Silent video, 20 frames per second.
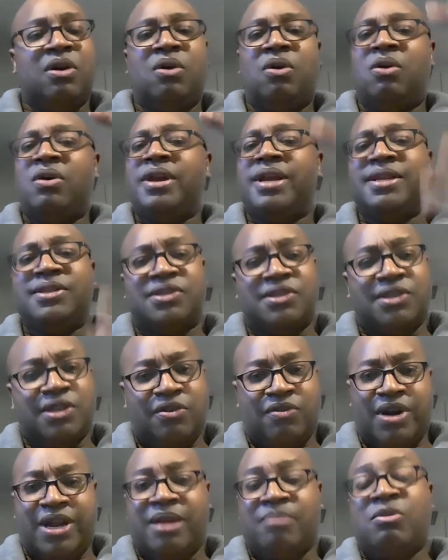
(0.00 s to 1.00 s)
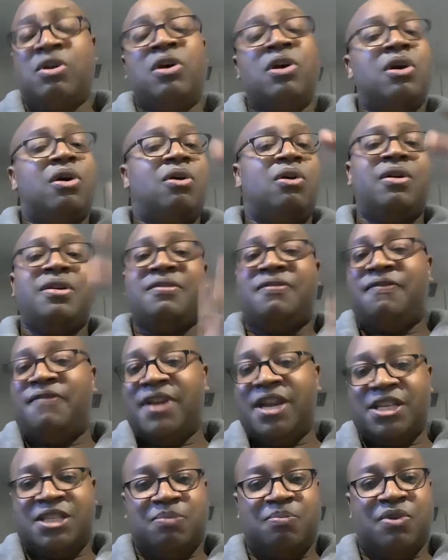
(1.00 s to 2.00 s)
on Instagram, on
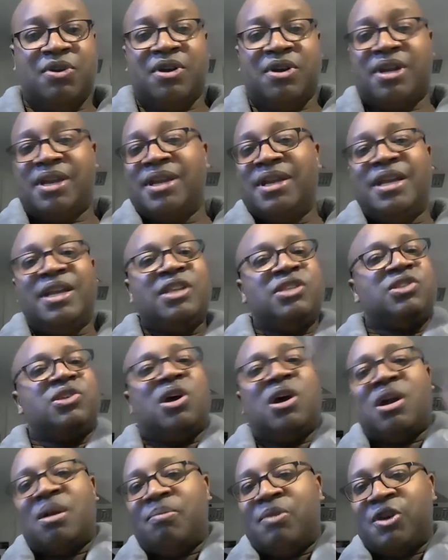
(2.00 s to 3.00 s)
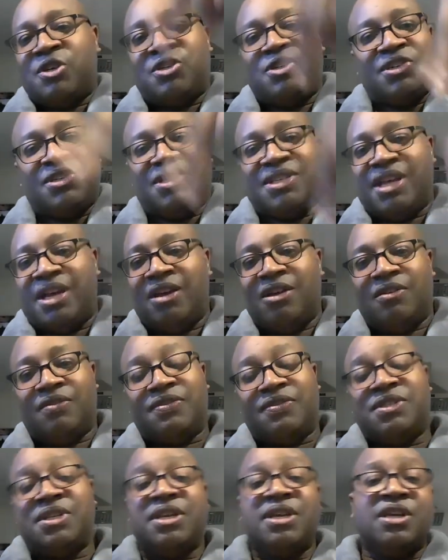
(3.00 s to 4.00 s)
Facebook. Talk amongst
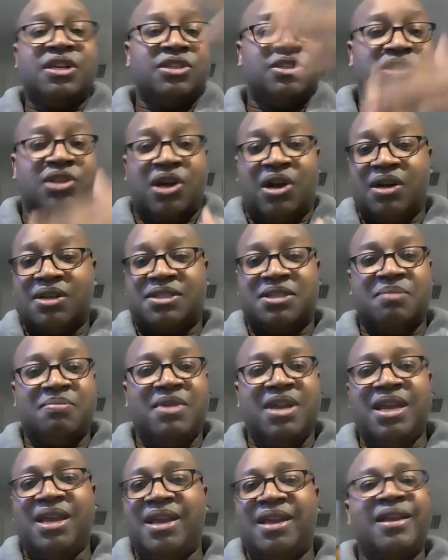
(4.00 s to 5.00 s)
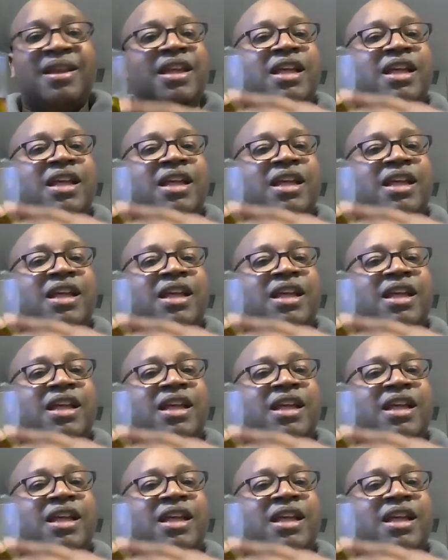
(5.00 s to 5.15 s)
yourselves. Talk to me.